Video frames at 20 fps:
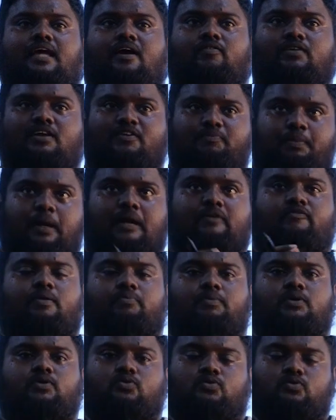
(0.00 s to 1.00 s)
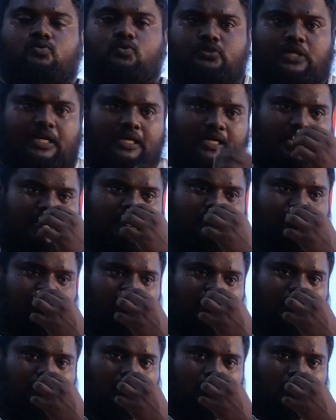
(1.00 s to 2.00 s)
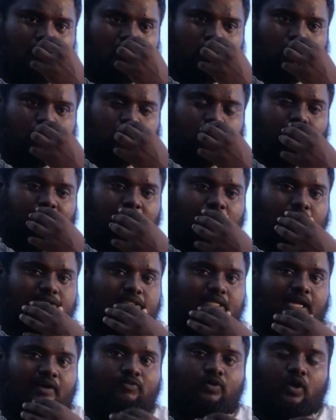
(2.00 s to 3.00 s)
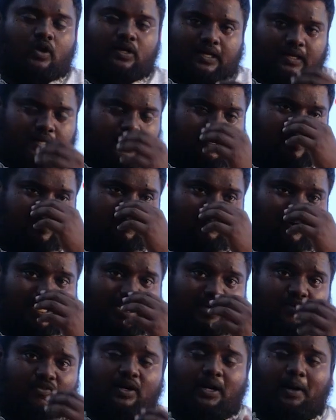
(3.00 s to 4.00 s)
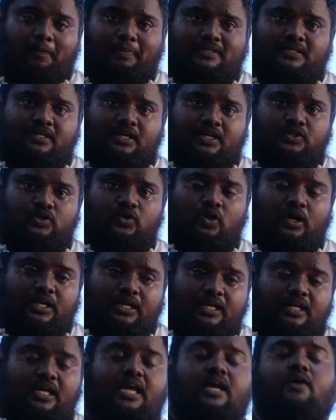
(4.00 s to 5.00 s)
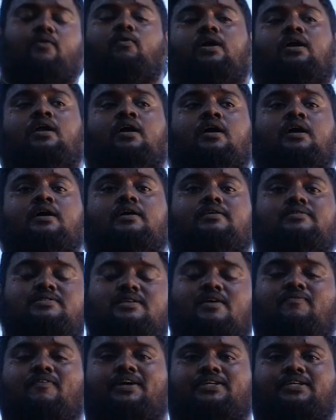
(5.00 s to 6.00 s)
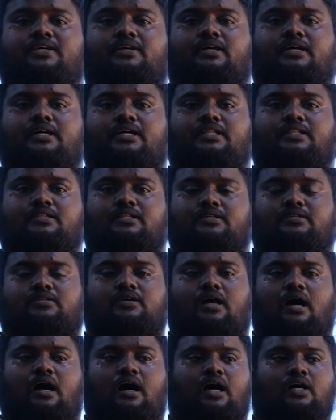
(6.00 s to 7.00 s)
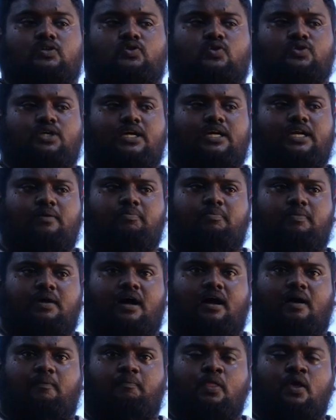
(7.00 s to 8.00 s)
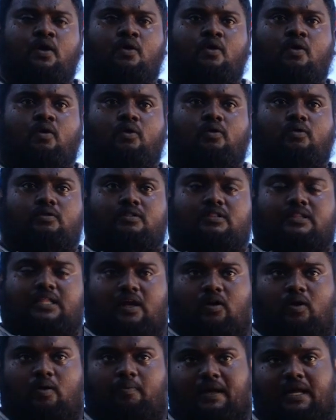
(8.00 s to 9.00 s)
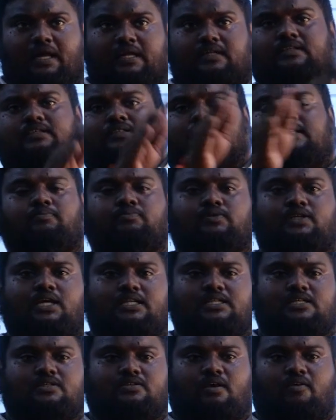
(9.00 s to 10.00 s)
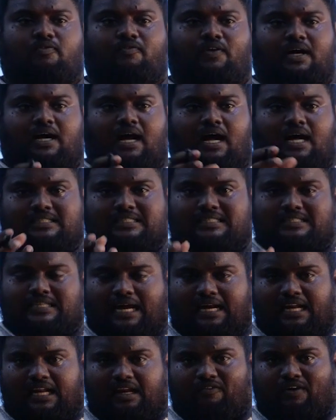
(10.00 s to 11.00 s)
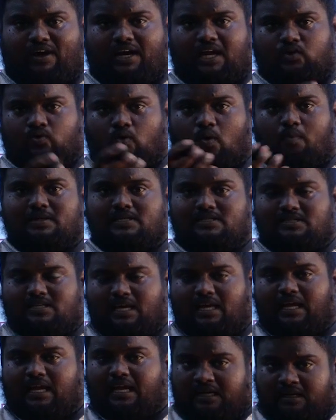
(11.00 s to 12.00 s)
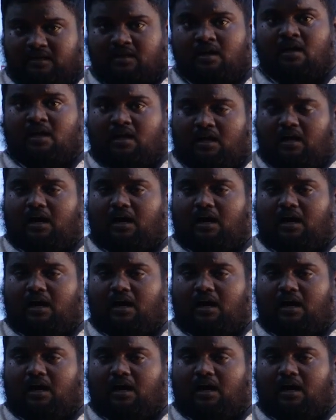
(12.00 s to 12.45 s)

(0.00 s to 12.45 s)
are deprived from the society as well. So because they have not given equal representation or equal reservation in this society, there will be some changes. If a caste is identified as OBC in,